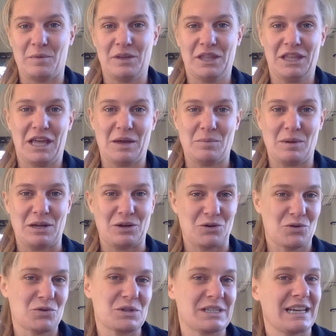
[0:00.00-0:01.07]
whether that be a
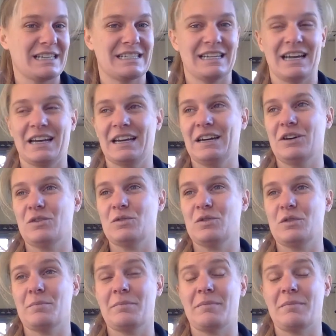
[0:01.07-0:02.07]
call center or